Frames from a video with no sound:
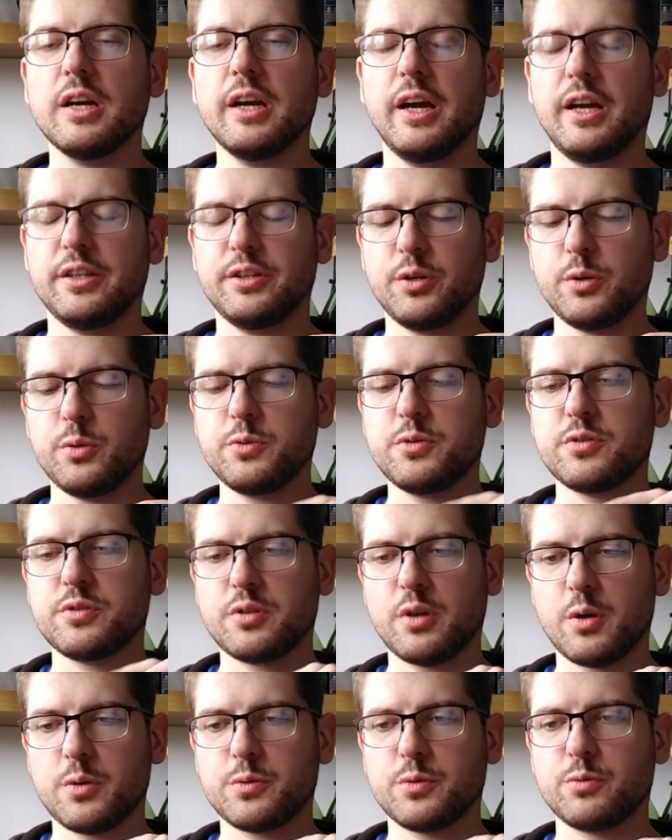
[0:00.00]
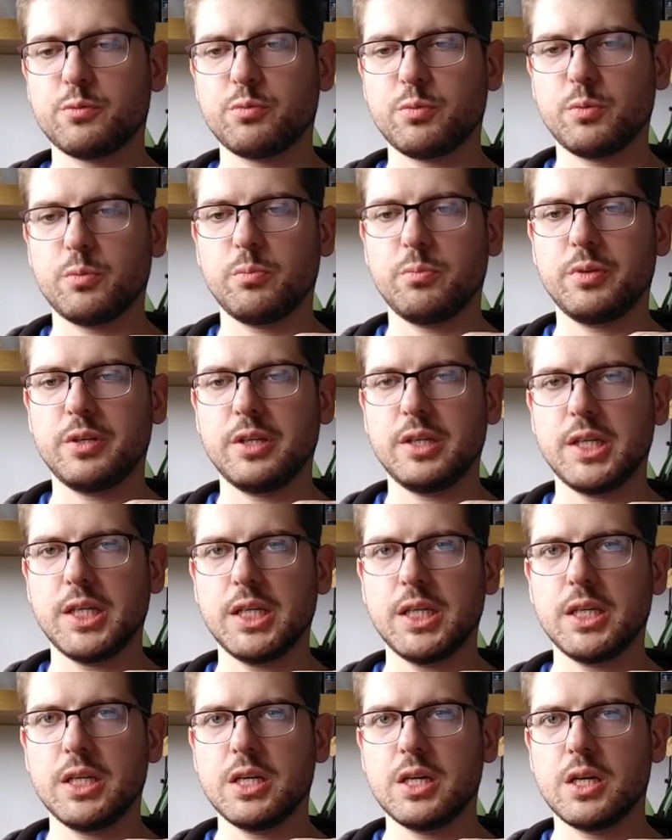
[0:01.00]
and those stones will
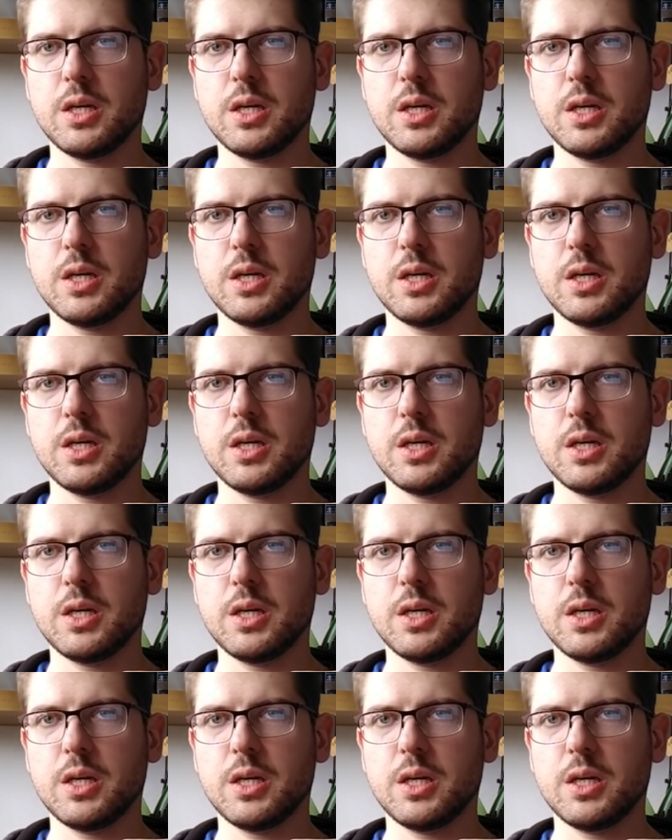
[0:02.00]
be